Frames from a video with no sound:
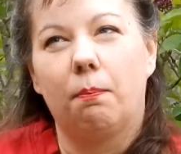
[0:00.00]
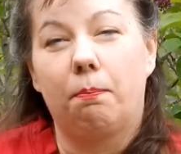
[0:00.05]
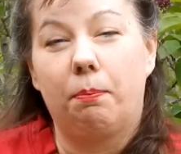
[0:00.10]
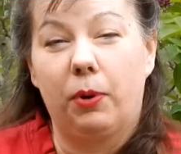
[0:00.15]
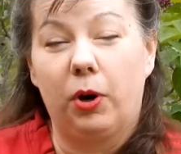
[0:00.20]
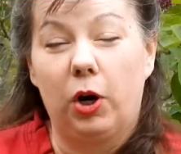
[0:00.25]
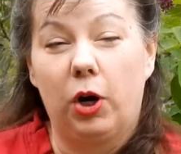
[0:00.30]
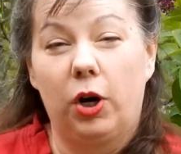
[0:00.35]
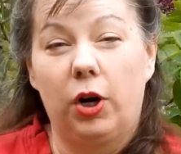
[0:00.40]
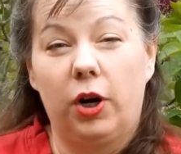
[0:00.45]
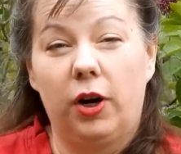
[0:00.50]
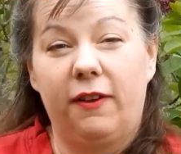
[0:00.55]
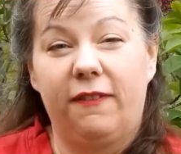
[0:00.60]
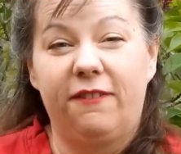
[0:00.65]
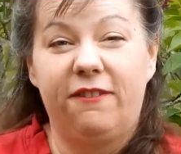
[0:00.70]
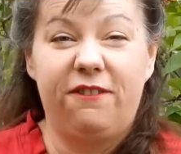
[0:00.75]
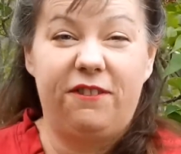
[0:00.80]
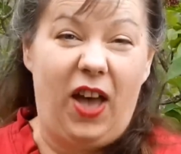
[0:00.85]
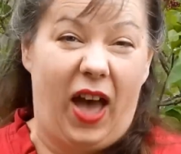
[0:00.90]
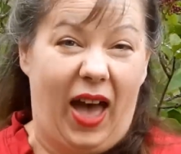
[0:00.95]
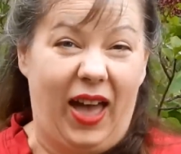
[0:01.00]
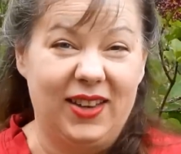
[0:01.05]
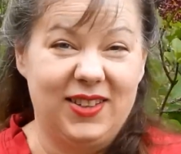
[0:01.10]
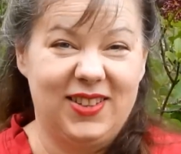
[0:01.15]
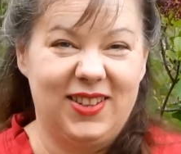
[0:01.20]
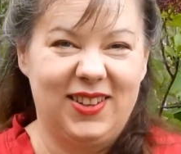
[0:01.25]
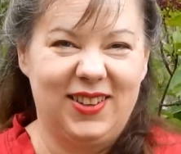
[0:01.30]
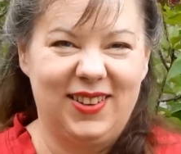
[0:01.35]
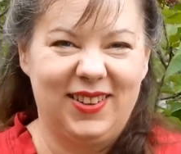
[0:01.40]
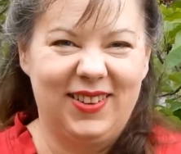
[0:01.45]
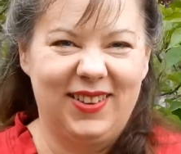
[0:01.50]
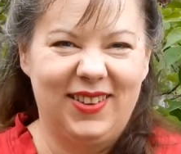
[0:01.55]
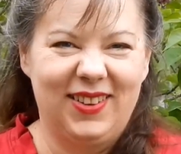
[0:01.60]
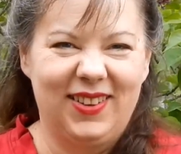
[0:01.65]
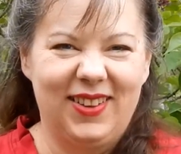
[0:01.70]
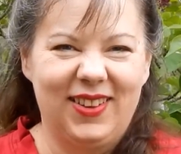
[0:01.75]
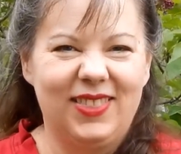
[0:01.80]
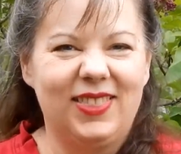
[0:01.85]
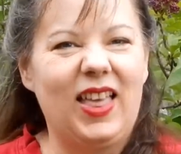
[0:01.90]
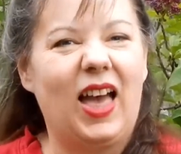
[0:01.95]
burn fat.
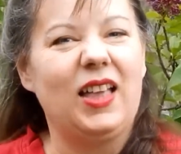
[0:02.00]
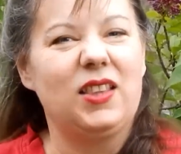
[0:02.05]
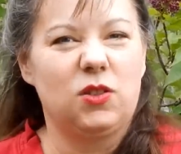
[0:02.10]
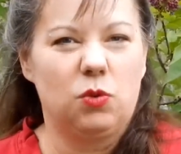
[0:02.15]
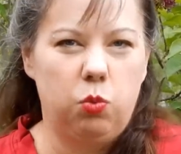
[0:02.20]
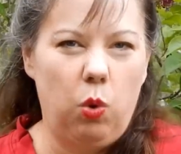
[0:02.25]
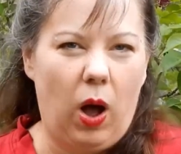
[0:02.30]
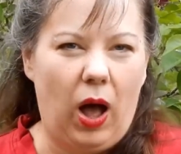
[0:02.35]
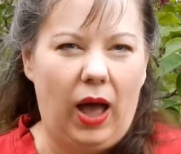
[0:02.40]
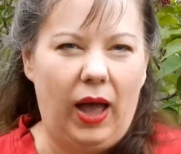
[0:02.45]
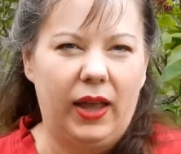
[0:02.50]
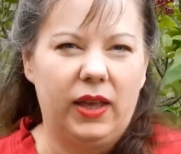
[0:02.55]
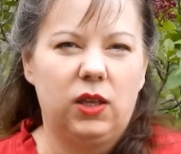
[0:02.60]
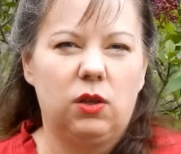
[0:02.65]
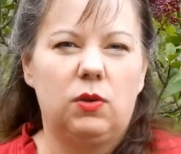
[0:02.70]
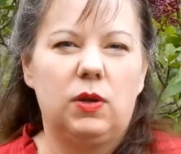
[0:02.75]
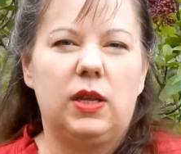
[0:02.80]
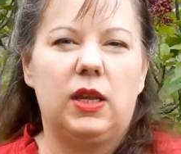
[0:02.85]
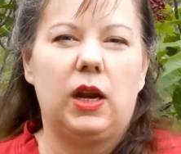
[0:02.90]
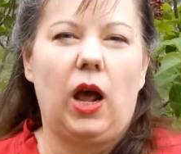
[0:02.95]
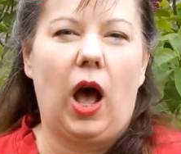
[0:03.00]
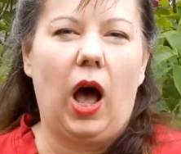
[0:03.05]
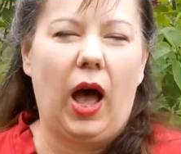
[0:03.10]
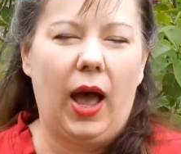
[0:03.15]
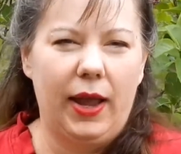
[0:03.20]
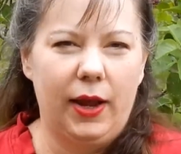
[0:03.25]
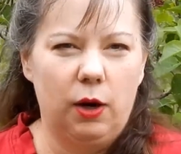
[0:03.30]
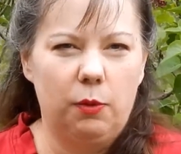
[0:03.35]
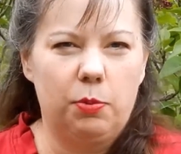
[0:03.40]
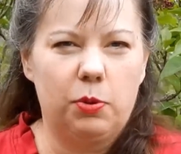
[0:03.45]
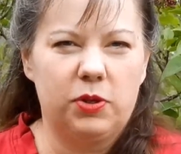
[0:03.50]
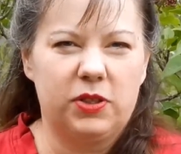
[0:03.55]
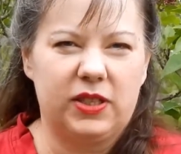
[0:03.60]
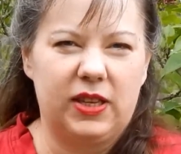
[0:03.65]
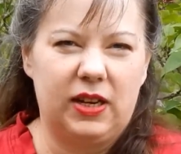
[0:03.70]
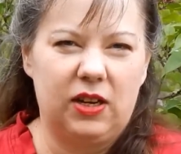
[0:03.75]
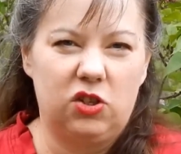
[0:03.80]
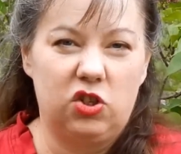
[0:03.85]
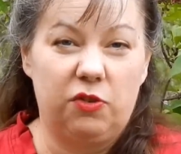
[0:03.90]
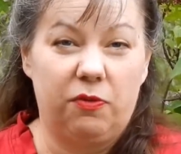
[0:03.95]
That's why you need a higher
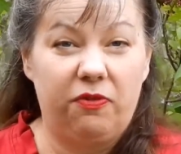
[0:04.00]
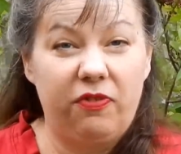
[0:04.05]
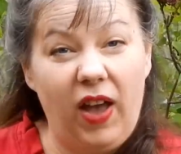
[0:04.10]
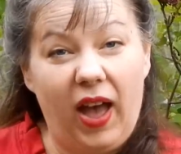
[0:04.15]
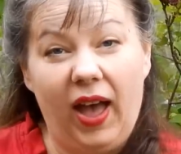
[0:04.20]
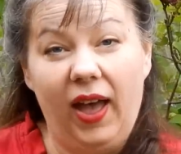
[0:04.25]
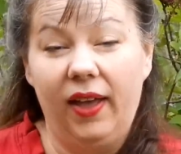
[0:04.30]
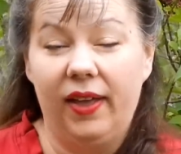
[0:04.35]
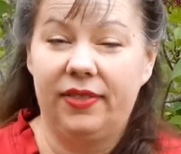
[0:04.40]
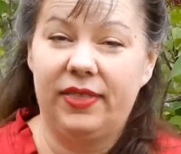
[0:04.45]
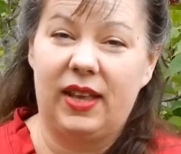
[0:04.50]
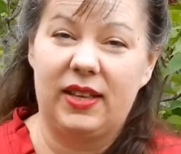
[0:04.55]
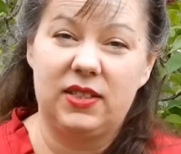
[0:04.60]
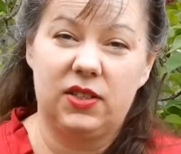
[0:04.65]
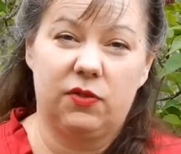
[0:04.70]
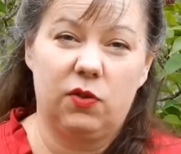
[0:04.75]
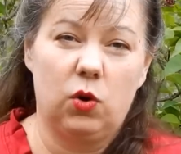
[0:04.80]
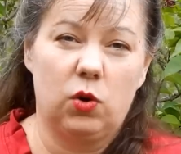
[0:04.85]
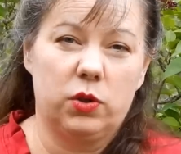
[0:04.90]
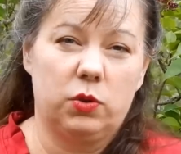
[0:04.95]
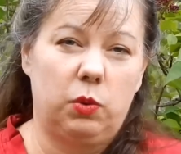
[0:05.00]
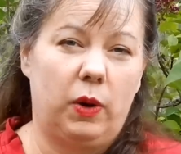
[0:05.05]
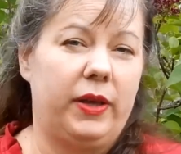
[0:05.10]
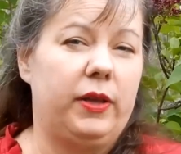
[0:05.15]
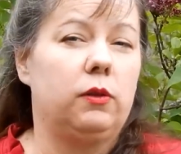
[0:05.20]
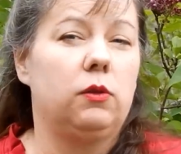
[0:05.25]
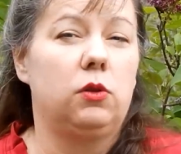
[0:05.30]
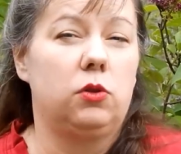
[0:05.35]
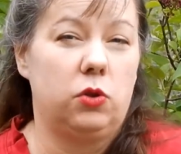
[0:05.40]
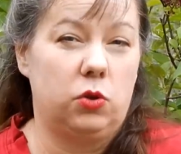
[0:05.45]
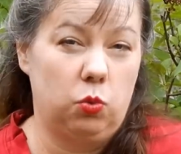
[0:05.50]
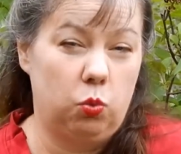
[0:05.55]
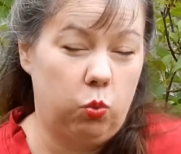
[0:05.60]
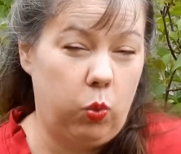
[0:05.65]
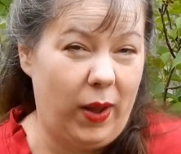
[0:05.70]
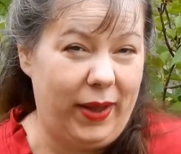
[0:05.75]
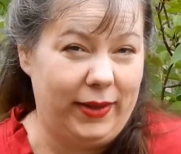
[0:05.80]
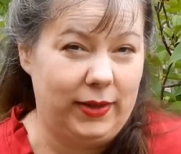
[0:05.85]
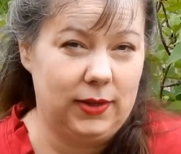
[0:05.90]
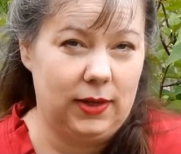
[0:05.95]
percentage of fat, and that's, of course, why you lose
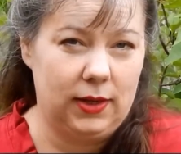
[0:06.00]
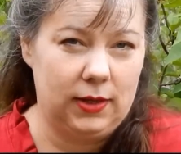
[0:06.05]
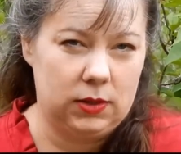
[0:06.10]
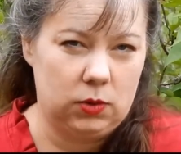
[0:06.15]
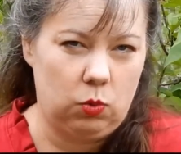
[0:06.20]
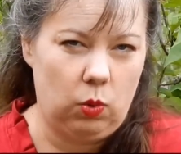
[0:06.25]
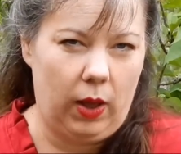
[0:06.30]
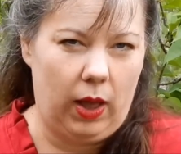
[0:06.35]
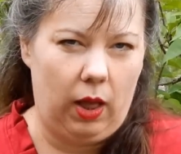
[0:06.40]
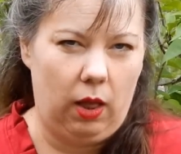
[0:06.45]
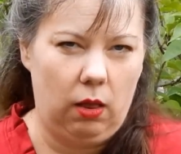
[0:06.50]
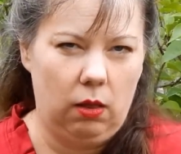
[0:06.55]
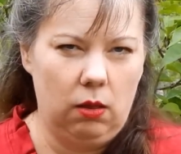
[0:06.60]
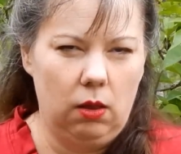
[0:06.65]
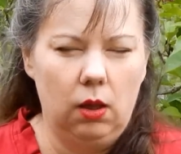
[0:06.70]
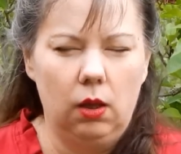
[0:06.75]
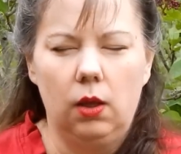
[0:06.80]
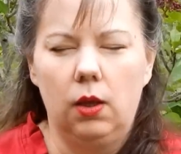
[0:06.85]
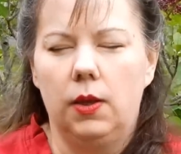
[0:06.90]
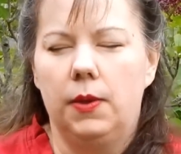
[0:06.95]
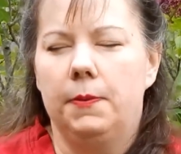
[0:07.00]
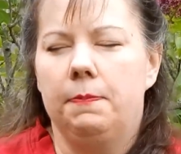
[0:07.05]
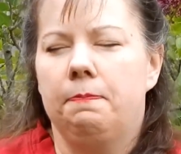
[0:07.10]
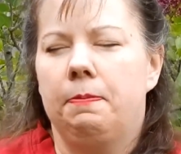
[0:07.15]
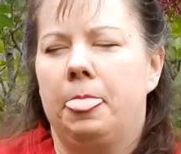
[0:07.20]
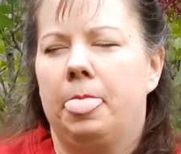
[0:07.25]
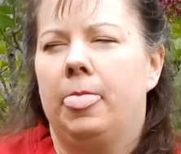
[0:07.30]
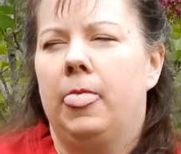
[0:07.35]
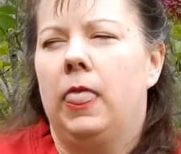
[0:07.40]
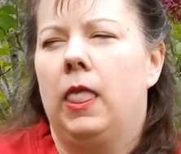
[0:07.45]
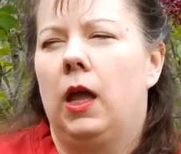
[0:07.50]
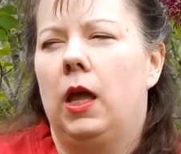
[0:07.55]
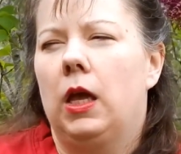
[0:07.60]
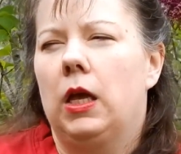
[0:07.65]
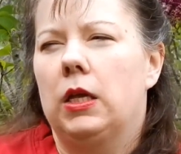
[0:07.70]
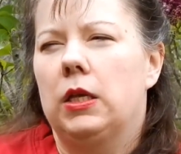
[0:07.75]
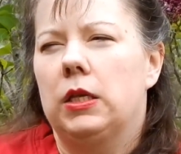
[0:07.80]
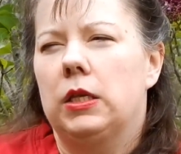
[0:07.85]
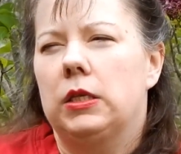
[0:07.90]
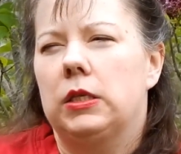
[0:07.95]
weight as well.
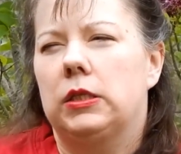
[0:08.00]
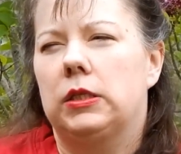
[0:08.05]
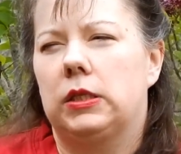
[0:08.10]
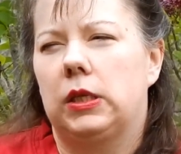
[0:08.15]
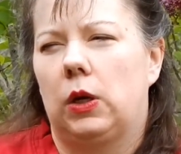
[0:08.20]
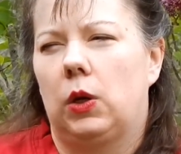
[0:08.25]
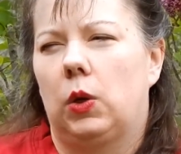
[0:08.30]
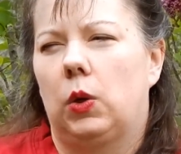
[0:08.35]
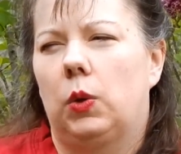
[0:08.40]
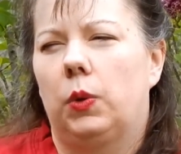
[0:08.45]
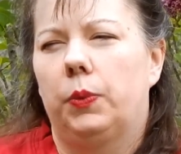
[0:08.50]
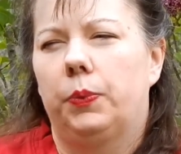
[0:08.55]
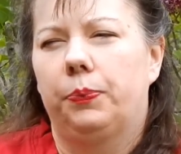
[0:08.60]
So